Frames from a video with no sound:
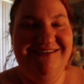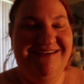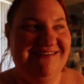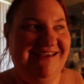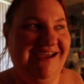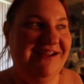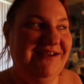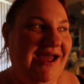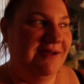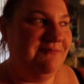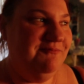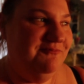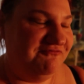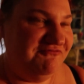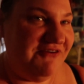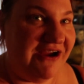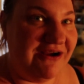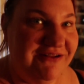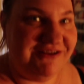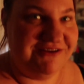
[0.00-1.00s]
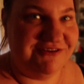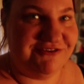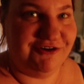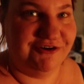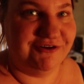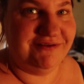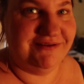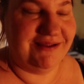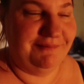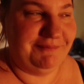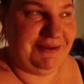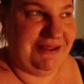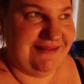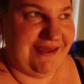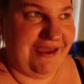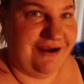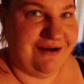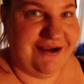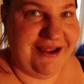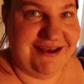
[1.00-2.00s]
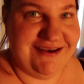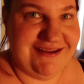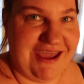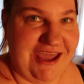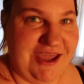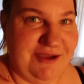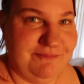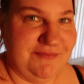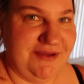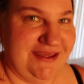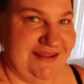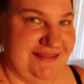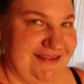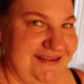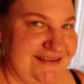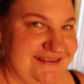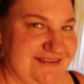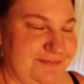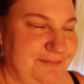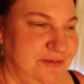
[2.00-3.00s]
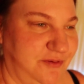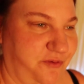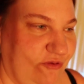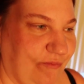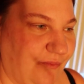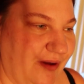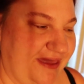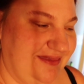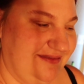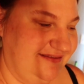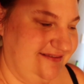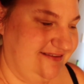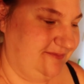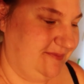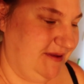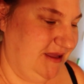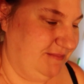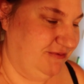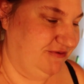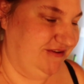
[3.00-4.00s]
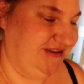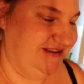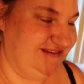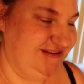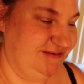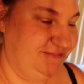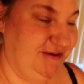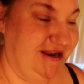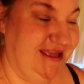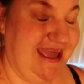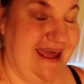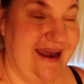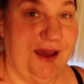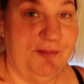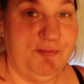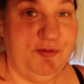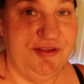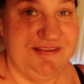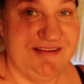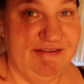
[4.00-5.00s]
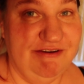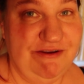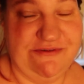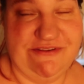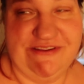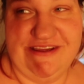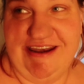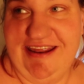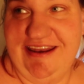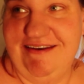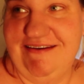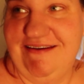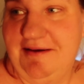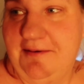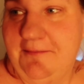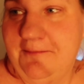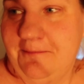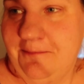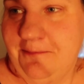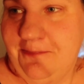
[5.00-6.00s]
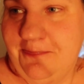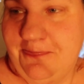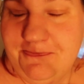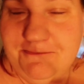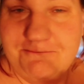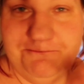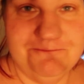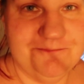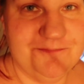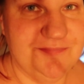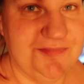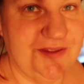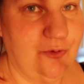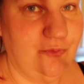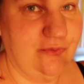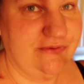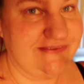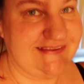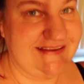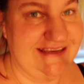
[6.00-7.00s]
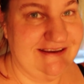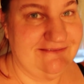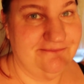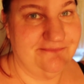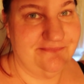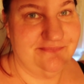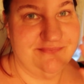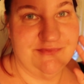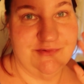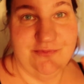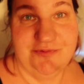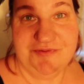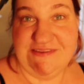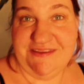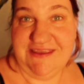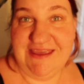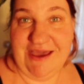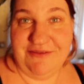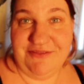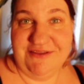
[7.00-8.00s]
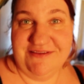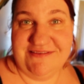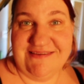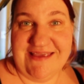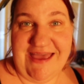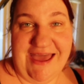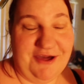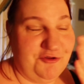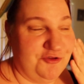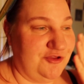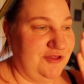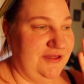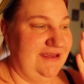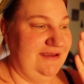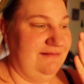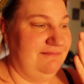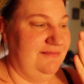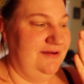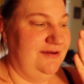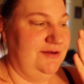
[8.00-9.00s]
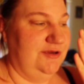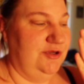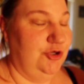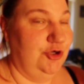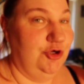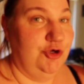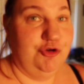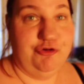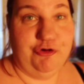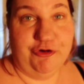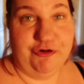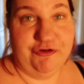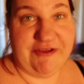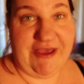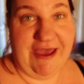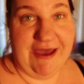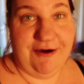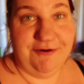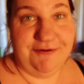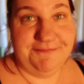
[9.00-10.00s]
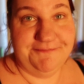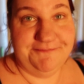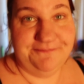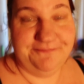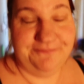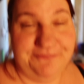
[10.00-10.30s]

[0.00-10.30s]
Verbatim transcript: because I'm fairly certain, I mean, they are endgame in this, but the way that this is being presented. But again, I'm only 70% in. We'll see. We'll see how this actually turns out.